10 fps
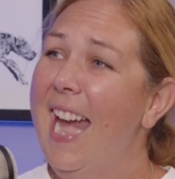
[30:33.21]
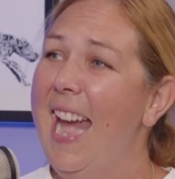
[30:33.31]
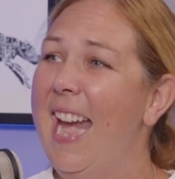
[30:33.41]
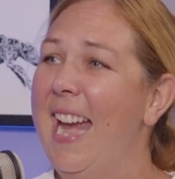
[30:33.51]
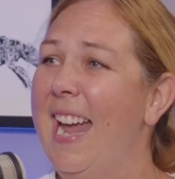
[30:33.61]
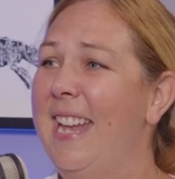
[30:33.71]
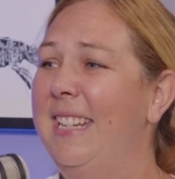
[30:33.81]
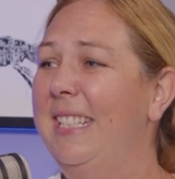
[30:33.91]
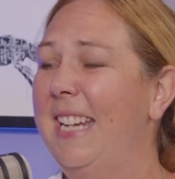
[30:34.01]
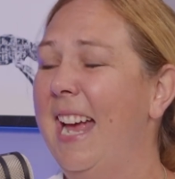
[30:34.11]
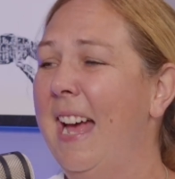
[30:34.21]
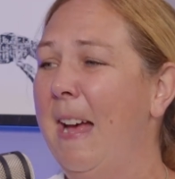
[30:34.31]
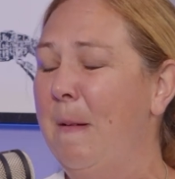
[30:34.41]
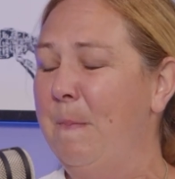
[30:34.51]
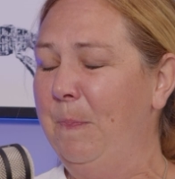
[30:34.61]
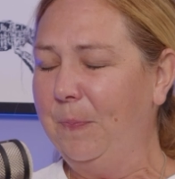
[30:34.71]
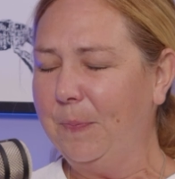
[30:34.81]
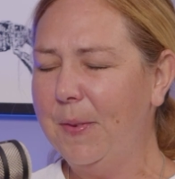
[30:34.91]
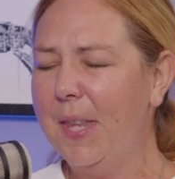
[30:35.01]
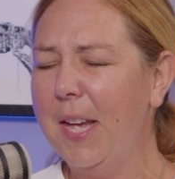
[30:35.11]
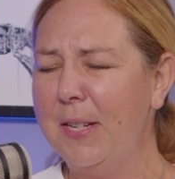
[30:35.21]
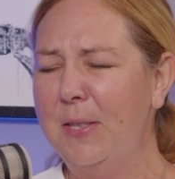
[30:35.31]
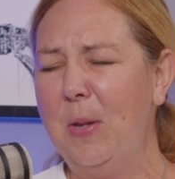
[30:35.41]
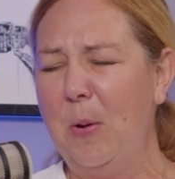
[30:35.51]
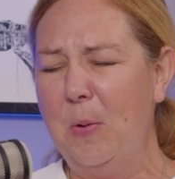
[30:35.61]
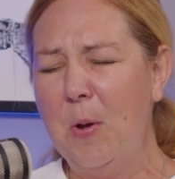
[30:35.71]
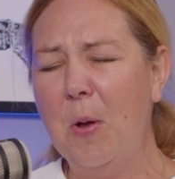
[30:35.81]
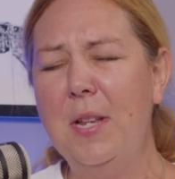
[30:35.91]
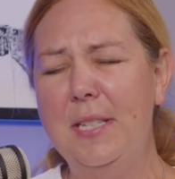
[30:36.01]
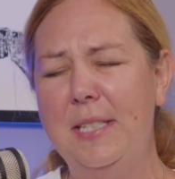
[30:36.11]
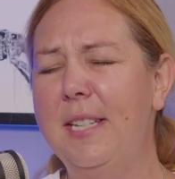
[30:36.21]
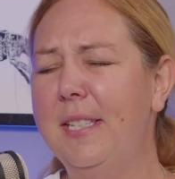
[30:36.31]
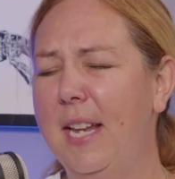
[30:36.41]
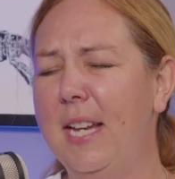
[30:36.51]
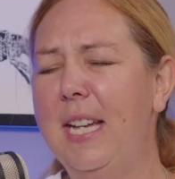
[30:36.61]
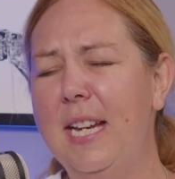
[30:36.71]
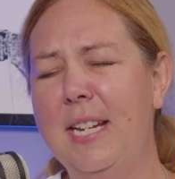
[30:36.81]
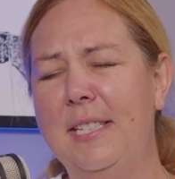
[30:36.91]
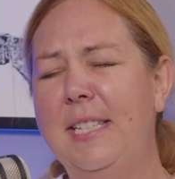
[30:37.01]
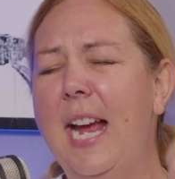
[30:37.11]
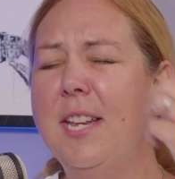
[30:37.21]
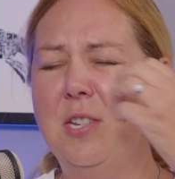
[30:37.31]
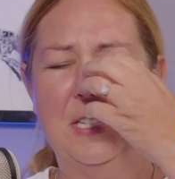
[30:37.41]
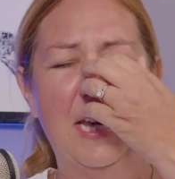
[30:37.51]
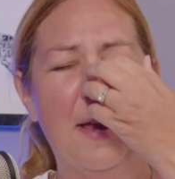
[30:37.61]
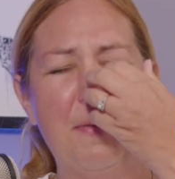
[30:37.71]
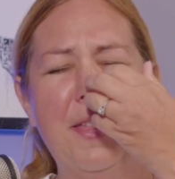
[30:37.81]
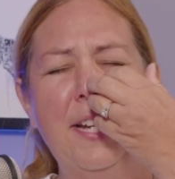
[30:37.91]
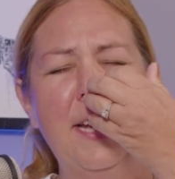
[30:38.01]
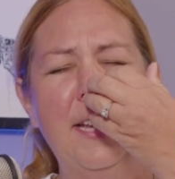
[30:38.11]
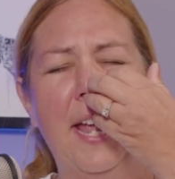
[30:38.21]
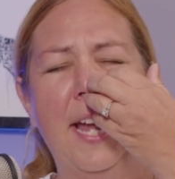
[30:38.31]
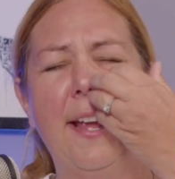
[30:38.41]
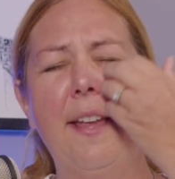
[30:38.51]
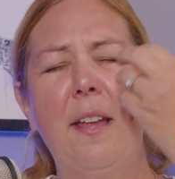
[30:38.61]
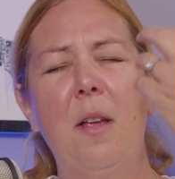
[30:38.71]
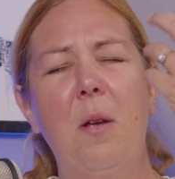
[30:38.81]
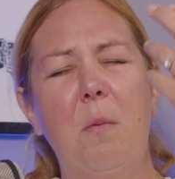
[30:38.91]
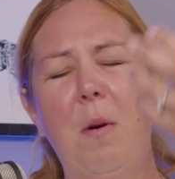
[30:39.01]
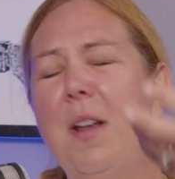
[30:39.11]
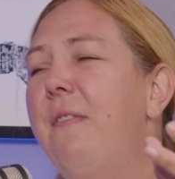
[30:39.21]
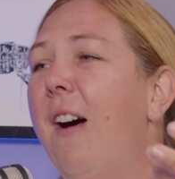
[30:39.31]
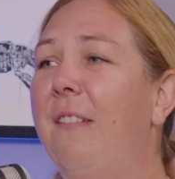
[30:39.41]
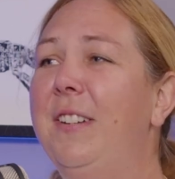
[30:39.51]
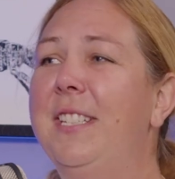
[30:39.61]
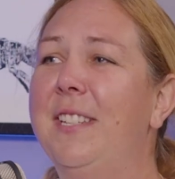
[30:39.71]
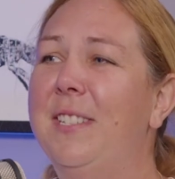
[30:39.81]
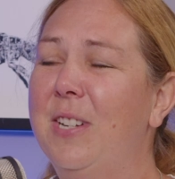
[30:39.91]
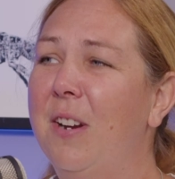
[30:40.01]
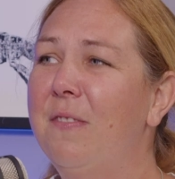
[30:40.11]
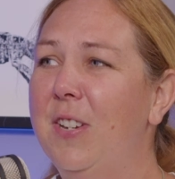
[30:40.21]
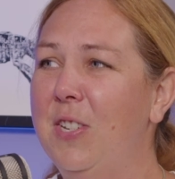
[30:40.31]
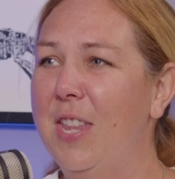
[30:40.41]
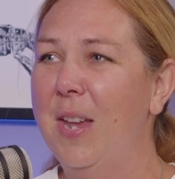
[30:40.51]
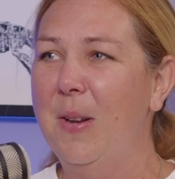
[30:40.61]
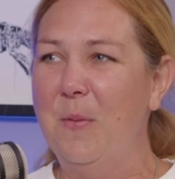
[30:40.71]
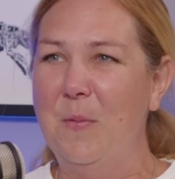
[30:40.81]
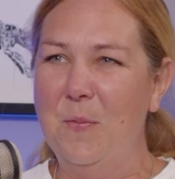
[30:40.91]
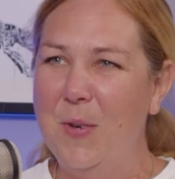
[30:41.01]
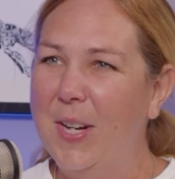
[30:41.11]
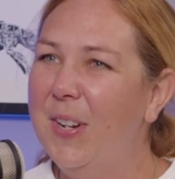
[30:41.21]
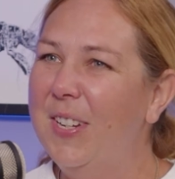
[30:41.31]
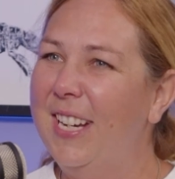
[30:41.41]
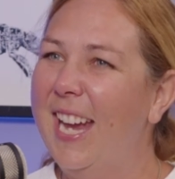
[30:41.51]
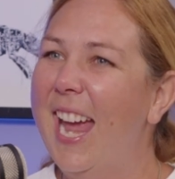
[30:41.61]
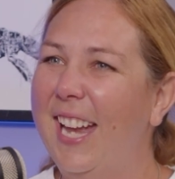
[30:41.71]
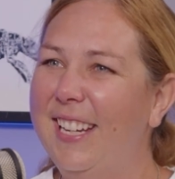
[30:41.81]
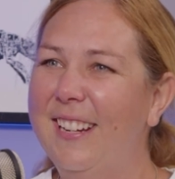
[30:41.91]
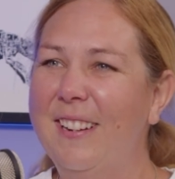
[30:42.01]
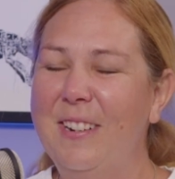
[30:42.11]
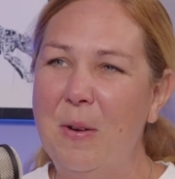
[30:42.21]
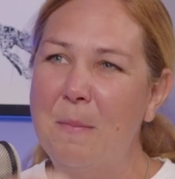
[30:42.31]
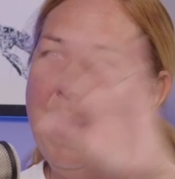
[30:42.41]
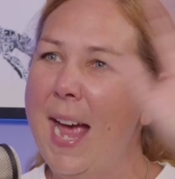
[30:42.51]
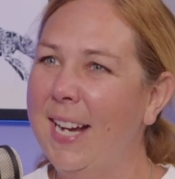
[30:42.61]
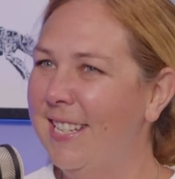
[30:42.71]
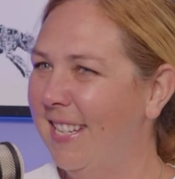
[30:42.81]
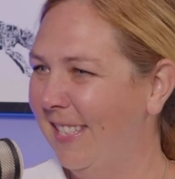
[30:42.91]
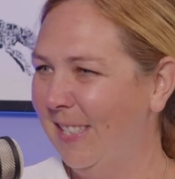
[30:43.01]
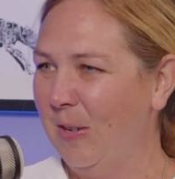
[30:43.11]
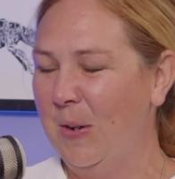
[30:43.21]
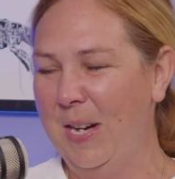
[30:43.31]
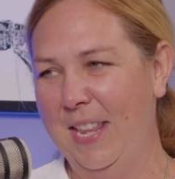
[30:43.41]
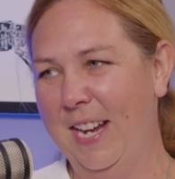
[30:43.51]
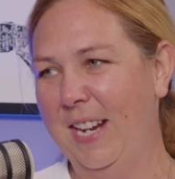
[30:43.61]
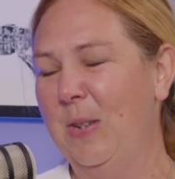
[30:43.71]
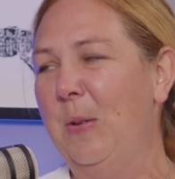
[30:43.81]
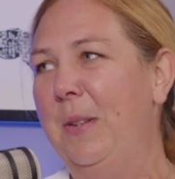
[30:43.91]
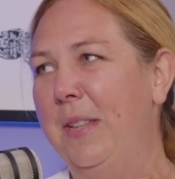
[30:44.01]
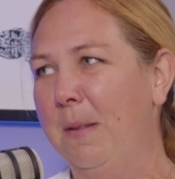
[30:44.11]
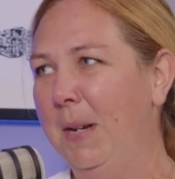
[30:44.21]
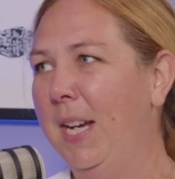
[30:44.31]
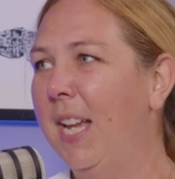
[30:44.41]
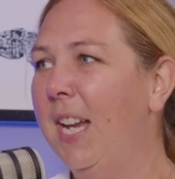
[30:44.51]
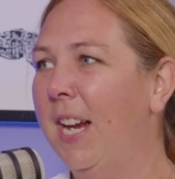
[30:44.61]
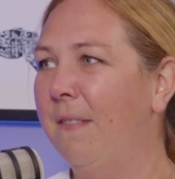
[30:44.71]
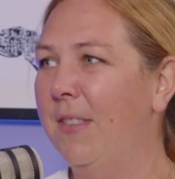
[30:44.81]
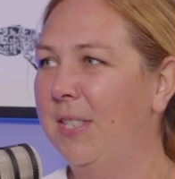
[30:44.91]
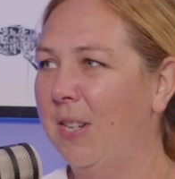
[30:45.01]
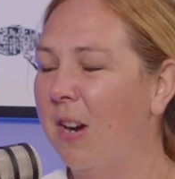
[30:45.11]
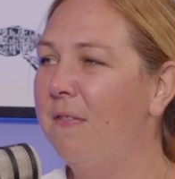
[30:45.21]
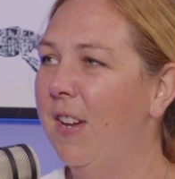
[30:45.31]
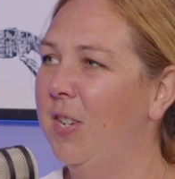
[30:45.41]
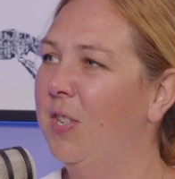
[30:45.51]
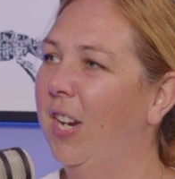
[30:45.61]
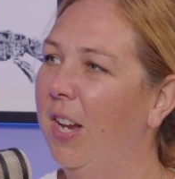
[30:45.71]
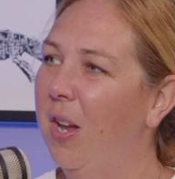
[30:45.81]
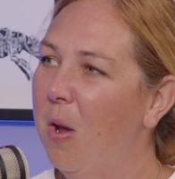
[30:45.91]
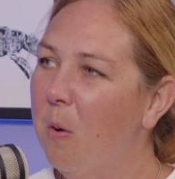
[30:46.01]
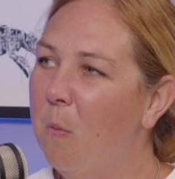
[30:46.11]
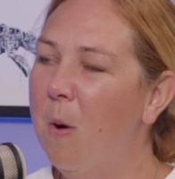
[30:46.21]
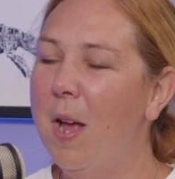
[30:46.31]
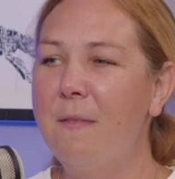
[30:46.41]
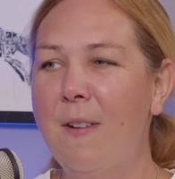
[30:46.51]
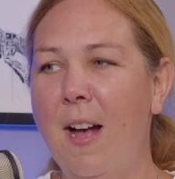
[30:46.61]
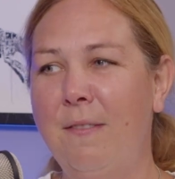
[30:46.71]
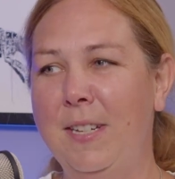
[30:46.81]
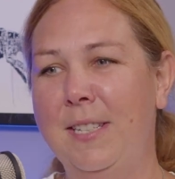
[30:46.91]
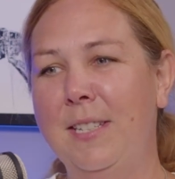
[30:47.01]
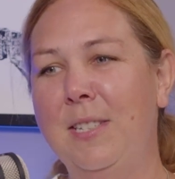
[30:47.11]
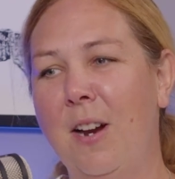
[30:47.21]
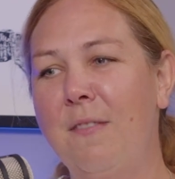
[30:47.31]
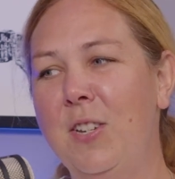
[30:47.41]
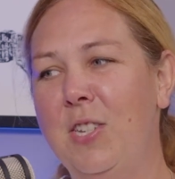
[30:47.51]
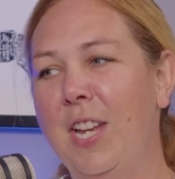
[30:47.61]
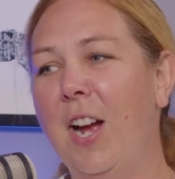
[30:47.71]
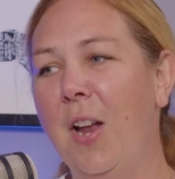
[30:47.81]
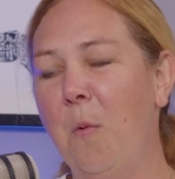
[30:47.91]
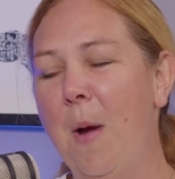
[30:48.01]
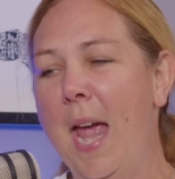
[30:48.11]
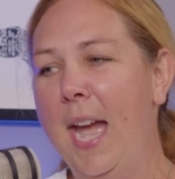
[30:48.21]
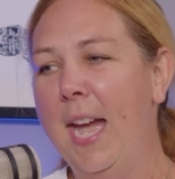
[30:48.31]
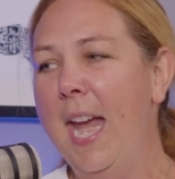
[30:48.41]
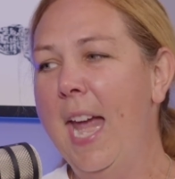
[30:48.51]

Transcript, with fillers: and um, so nolan says that he and his dad just kept thinking like what if javi's the starfish that we couldn't get you know going back to the story that i told at the beginning of the starfish like what if javi's the starfish that got away